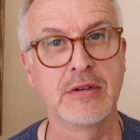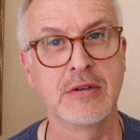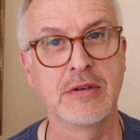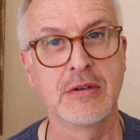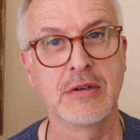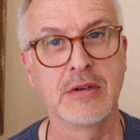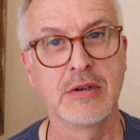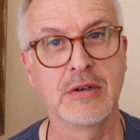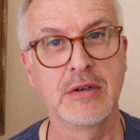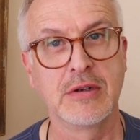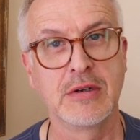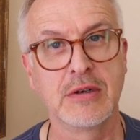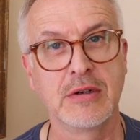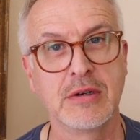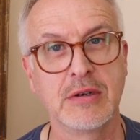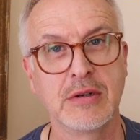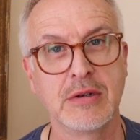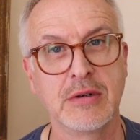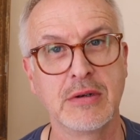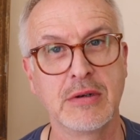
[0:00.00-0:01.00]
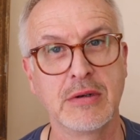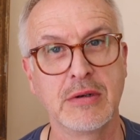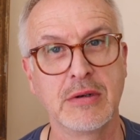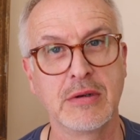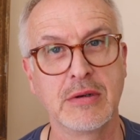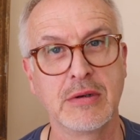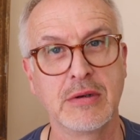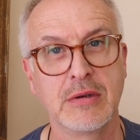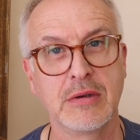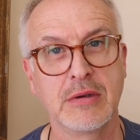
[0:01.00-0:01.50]

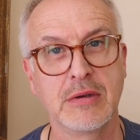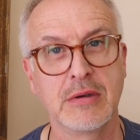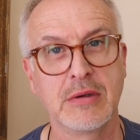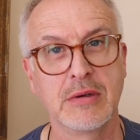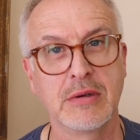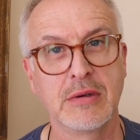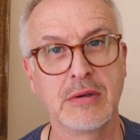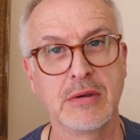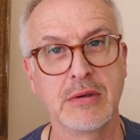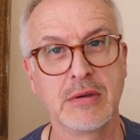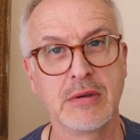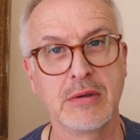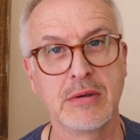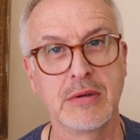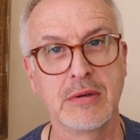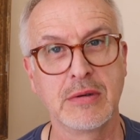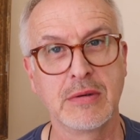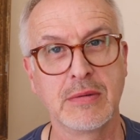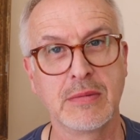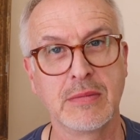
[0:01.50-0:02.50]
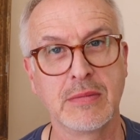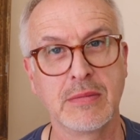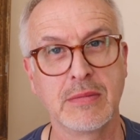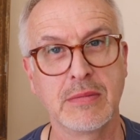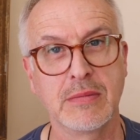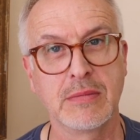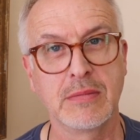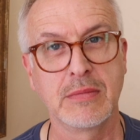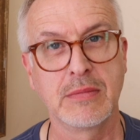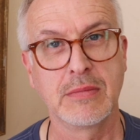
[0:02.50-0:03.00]

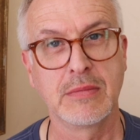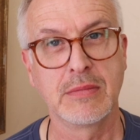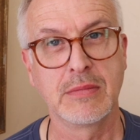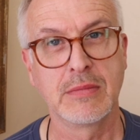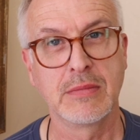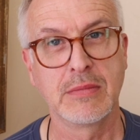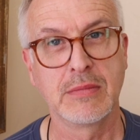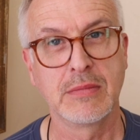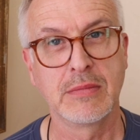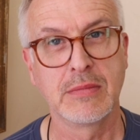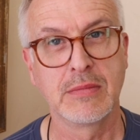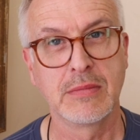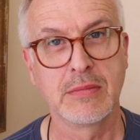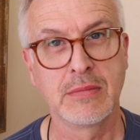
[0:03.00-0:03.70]
[no speech]